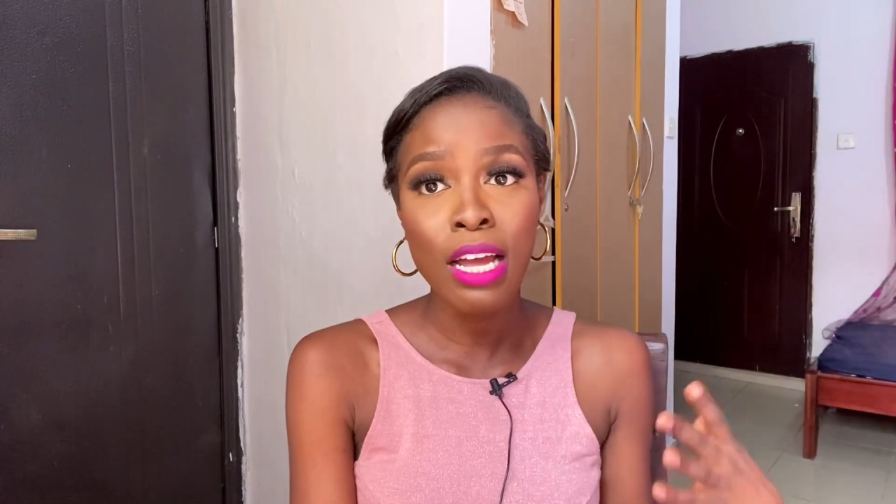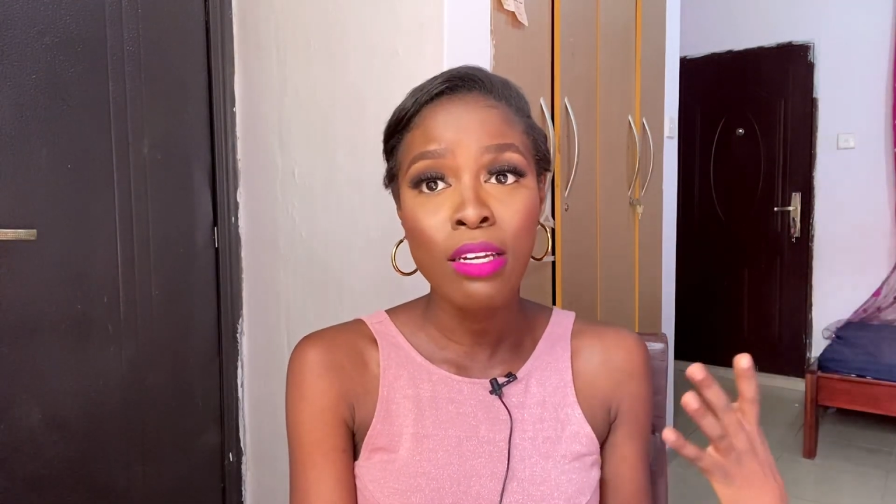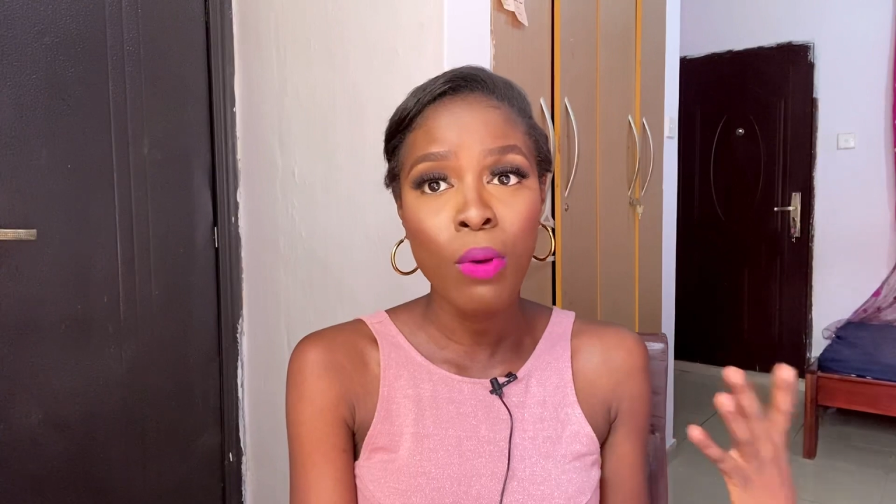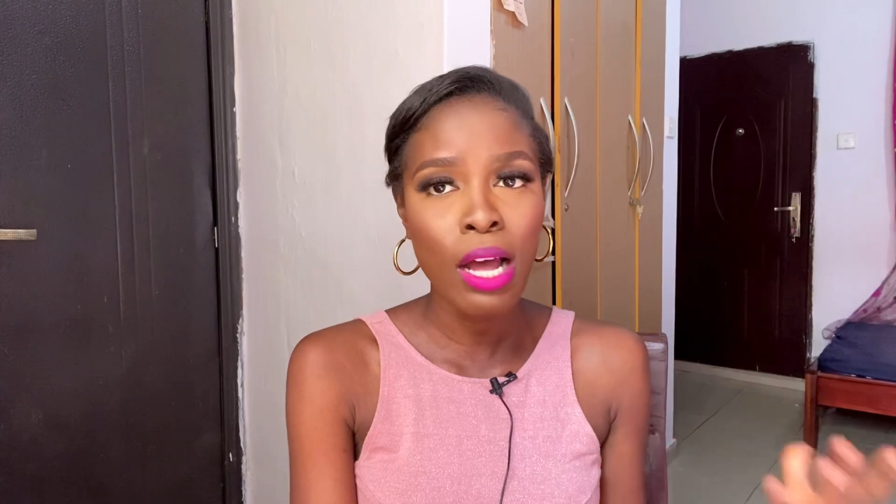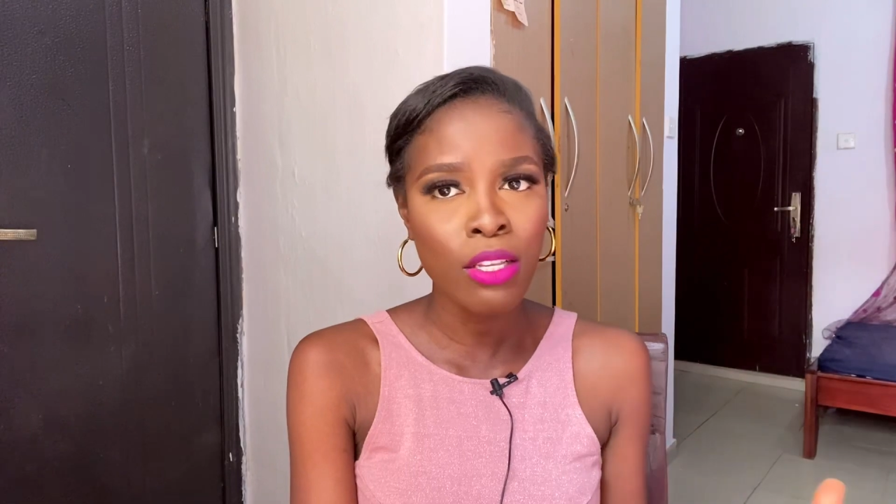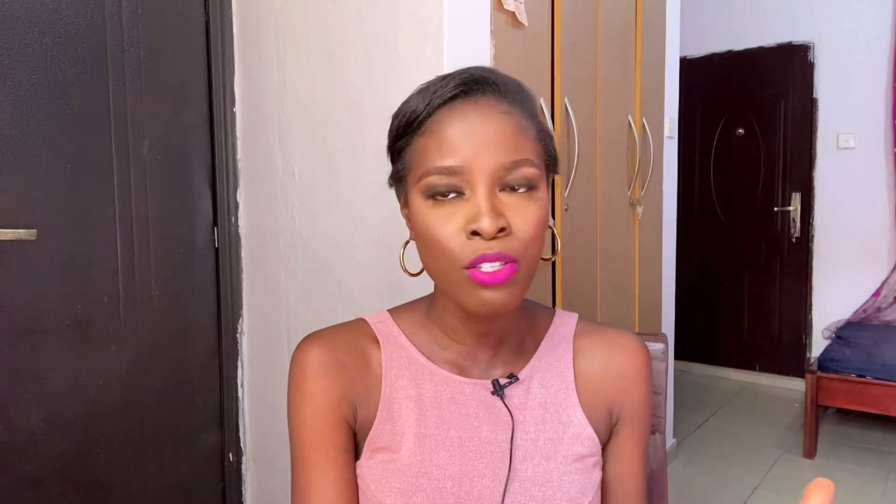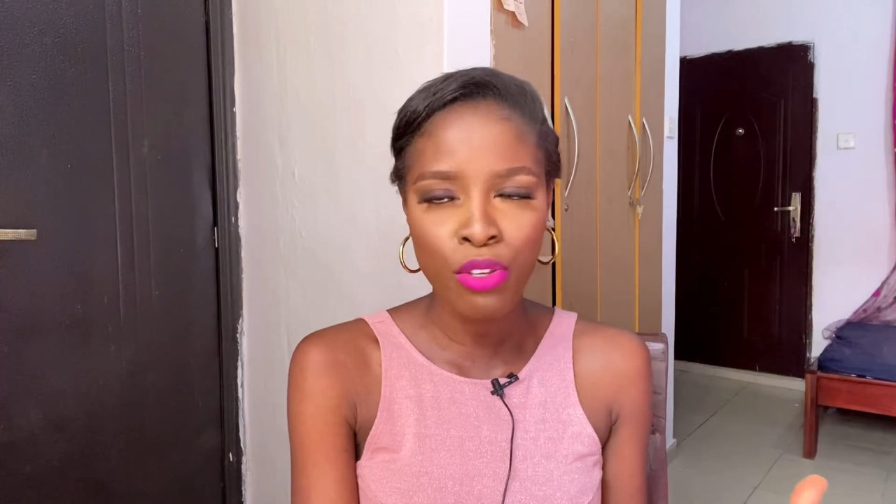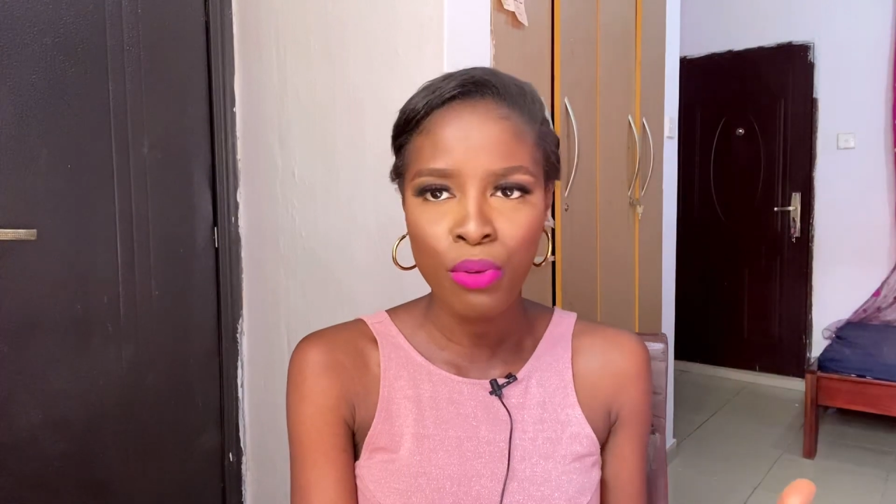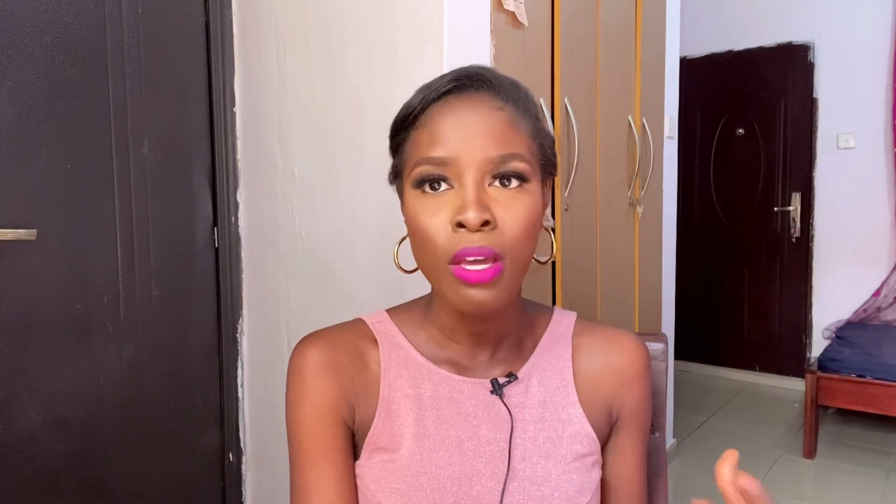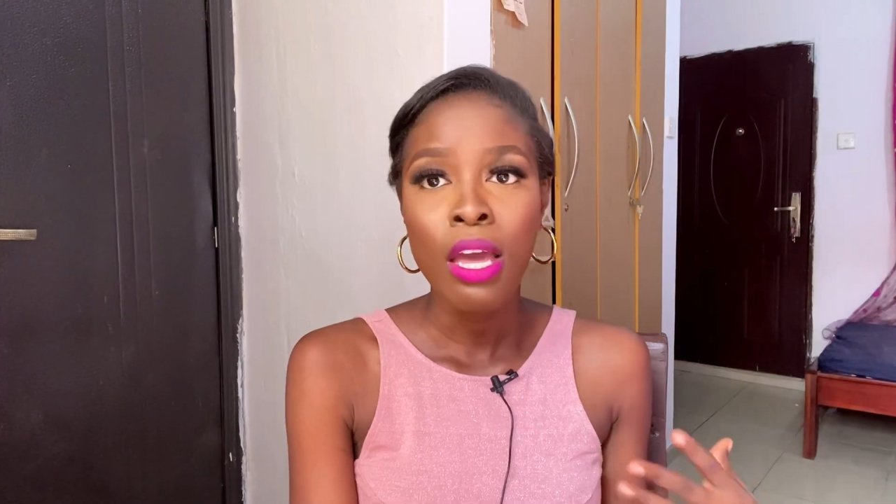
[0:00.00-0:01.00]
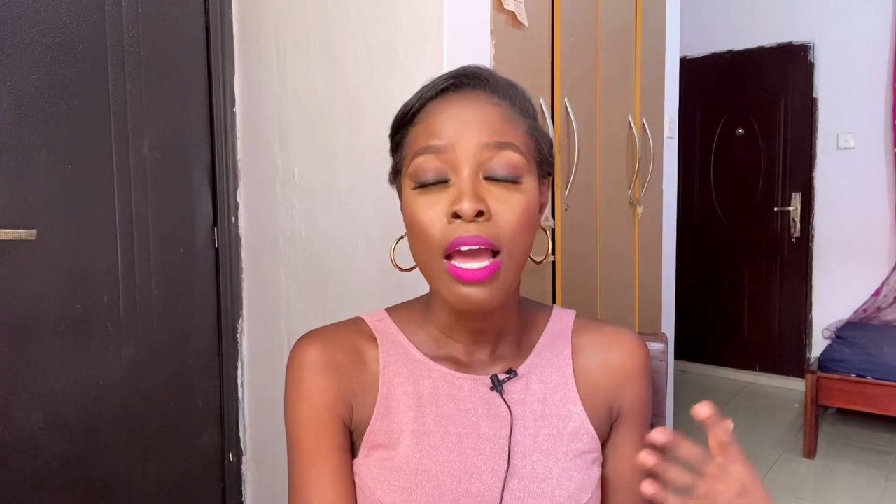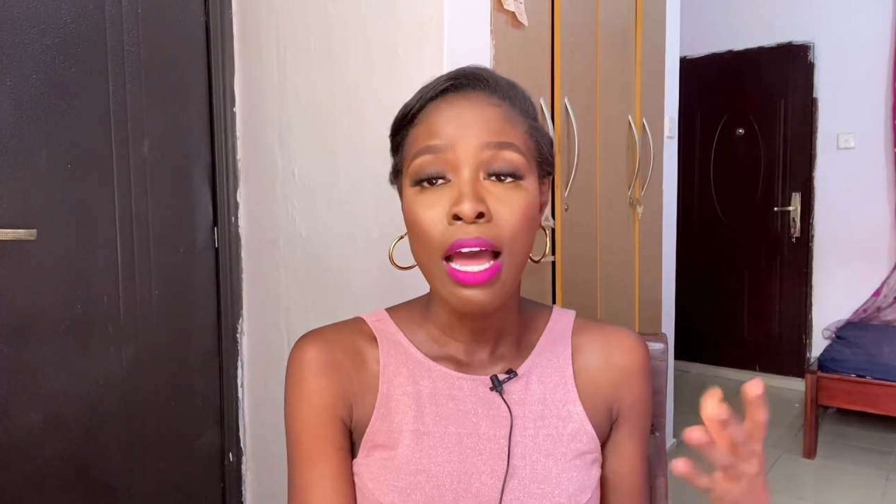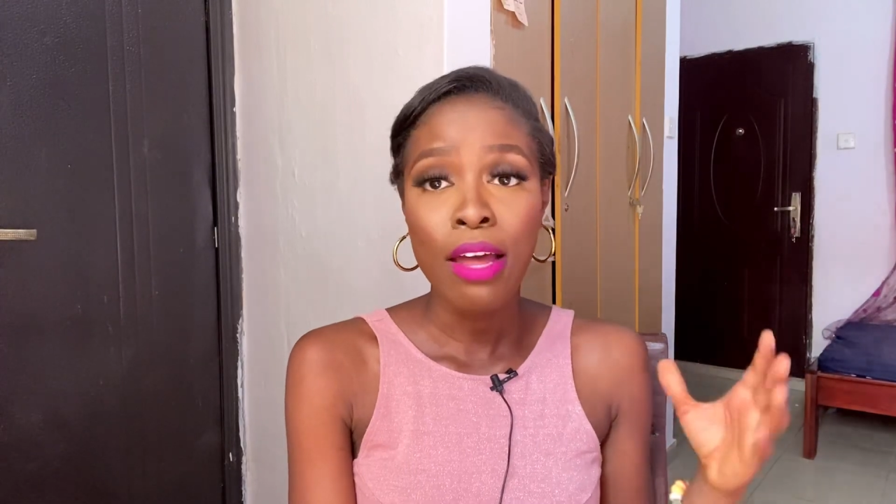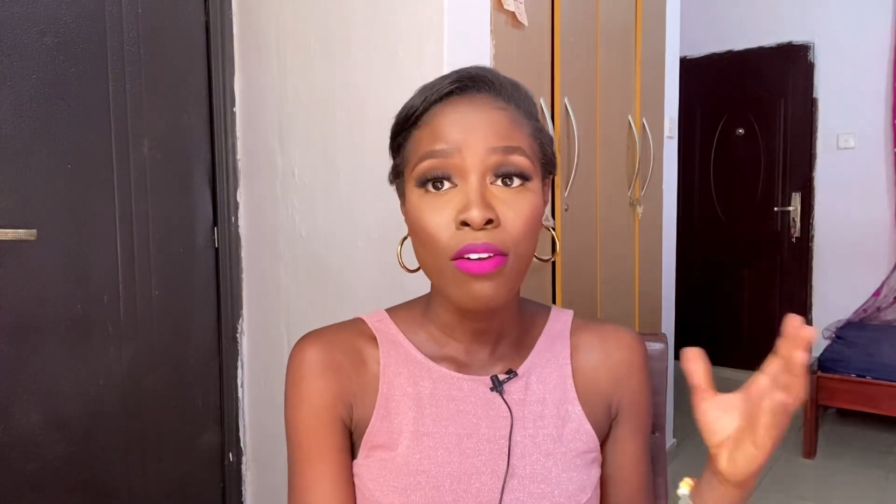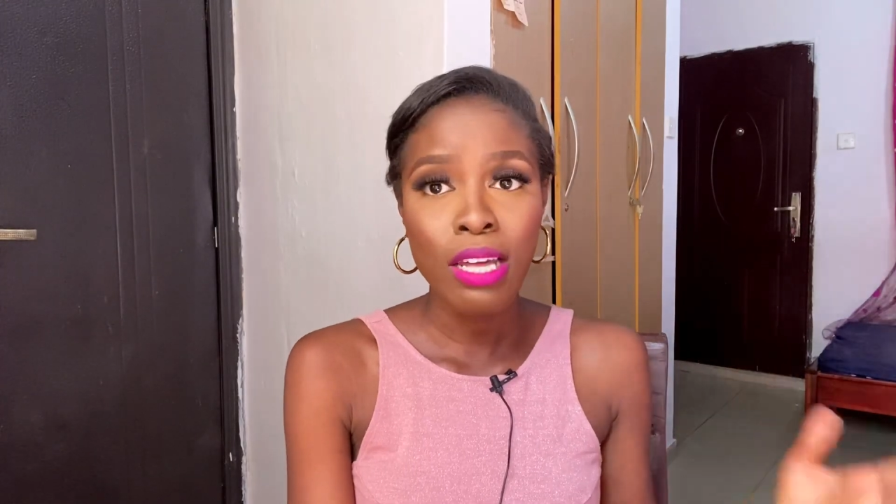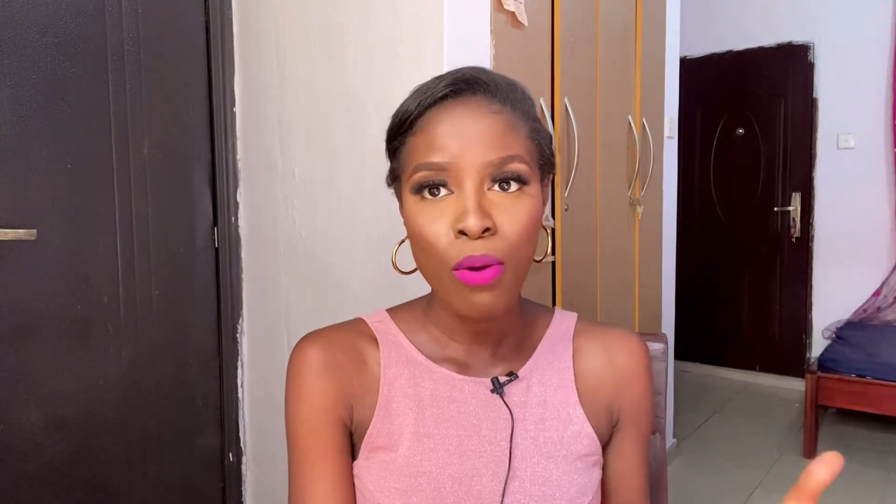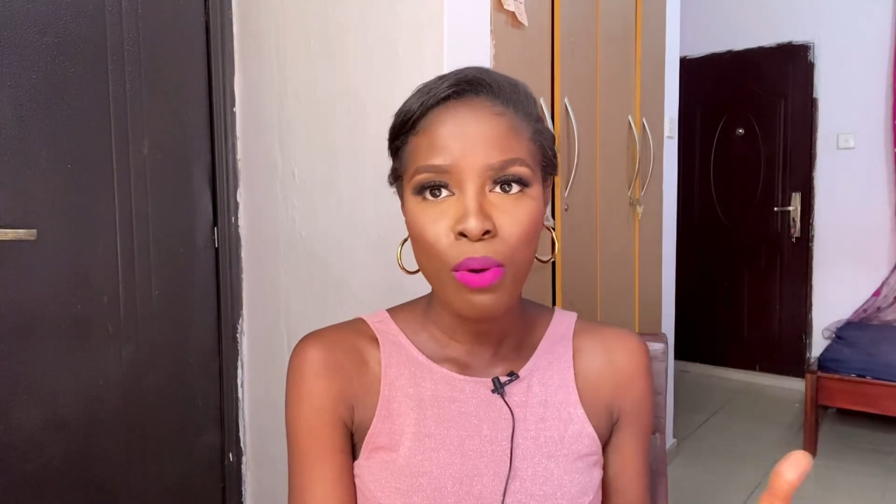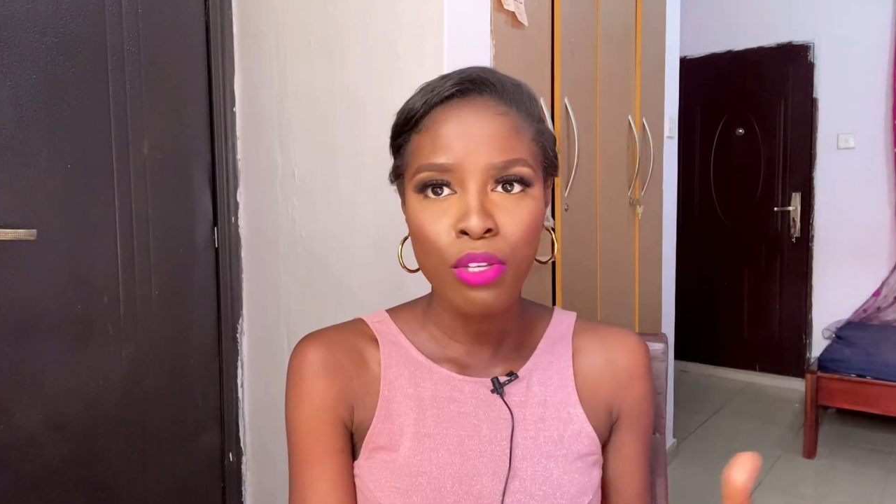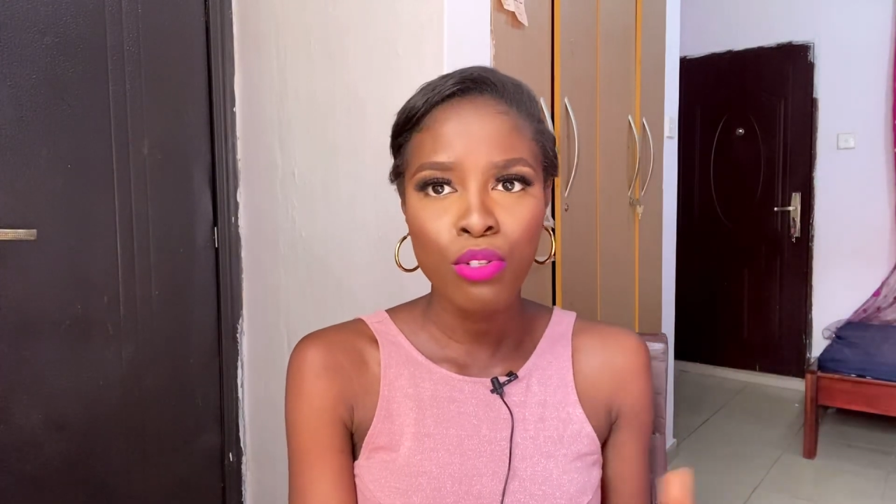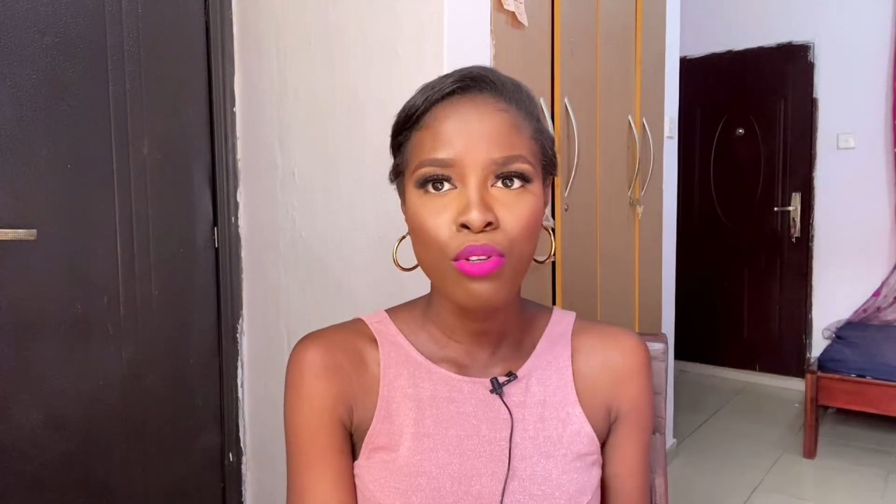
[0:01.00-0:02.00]
and they will ask you another
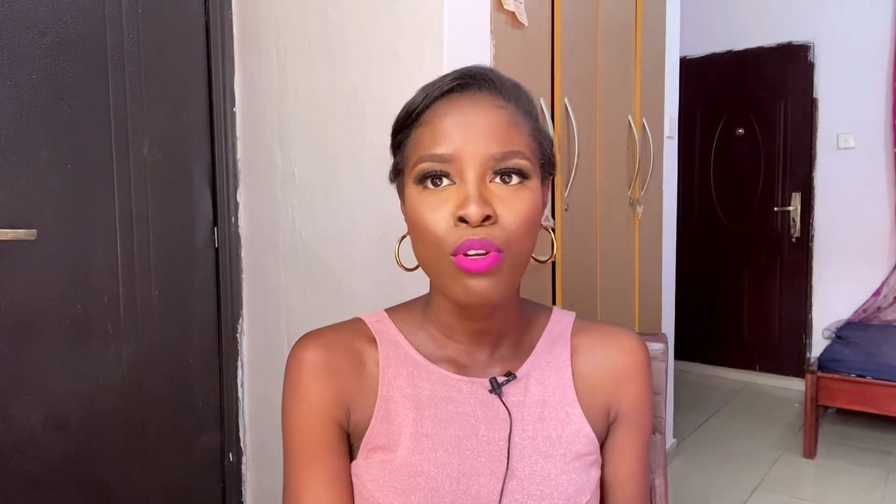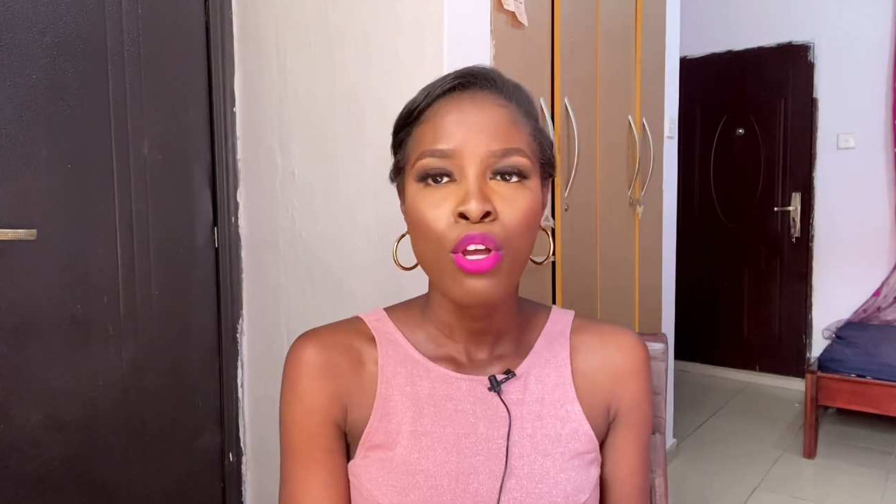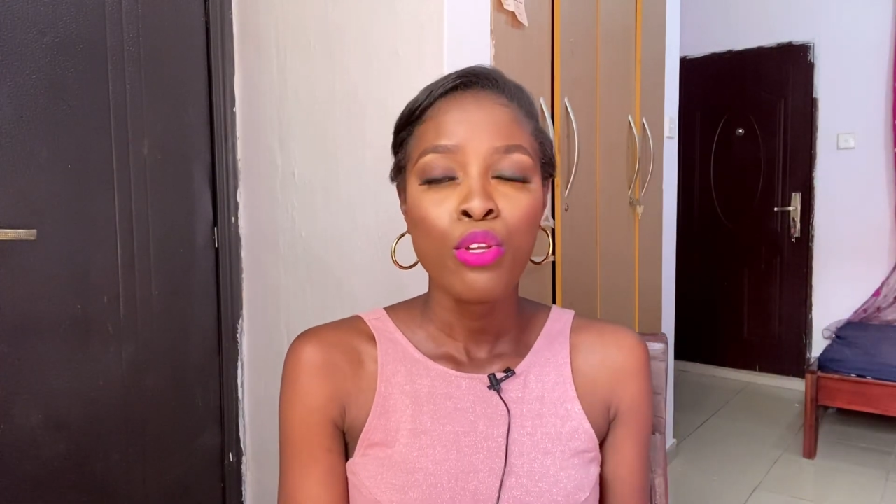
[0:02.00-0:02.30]
question.